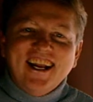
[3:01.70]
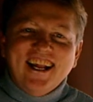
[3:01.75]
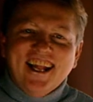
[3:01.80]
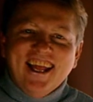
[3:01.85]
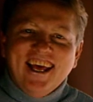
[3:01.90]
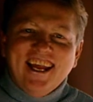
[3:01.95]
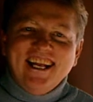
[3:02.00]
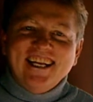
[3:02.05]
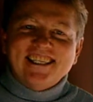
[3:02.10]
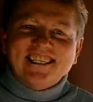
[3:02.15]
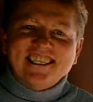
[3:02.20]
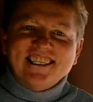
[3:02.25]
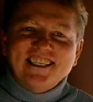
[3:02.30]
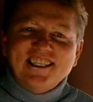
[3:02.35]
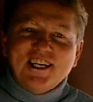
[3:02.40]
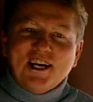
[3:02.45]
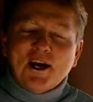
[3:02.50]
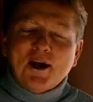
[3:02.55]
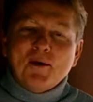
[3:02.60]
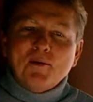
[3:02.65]
ladies and
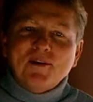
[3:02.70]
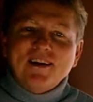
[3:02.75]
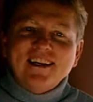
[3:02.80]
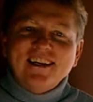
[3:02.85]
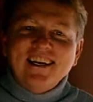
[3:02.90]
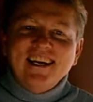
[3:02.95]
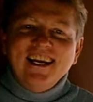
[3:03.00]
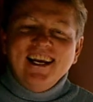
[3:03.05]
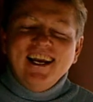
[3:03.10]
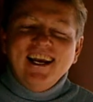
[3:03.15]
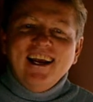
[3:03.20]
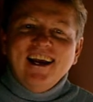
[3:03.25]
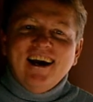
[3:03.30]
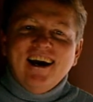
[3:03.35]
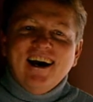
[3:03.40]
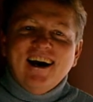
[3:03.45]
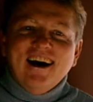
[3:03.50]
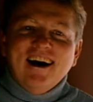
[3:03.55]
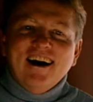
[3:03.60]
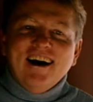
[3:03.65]
gentlemen,
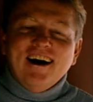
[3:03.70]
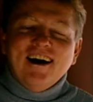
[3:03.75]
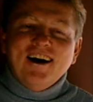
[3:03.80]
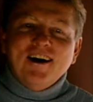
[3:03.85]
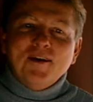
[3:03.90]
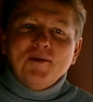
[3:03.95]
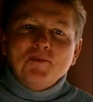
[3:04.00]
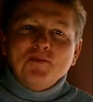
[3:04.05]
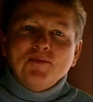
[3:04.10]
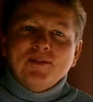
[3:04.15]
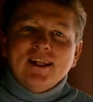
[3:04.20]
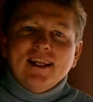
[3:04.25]
that